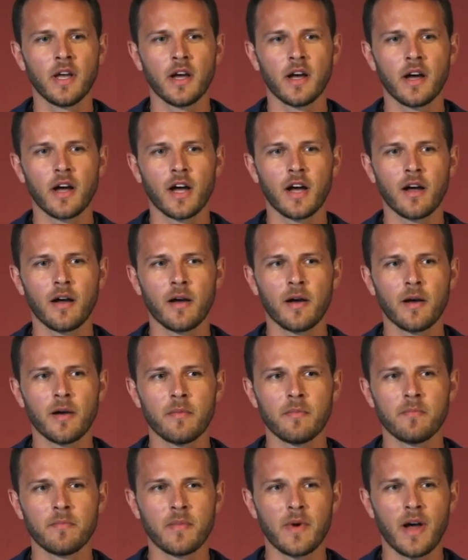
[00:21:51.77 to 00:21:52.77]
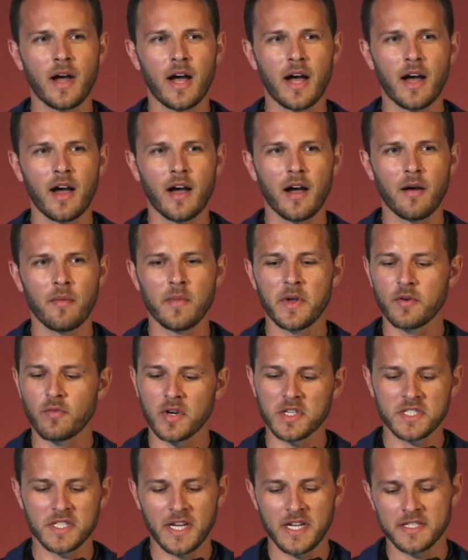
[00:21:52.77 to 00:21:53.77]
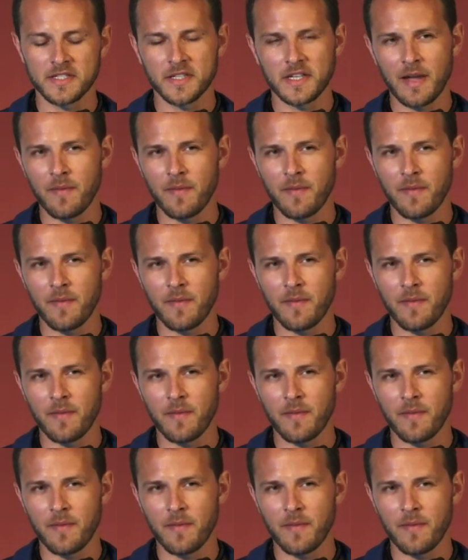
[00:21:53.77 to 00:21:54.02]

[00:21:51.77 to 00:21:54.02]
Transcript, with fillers: Um, um it was tested,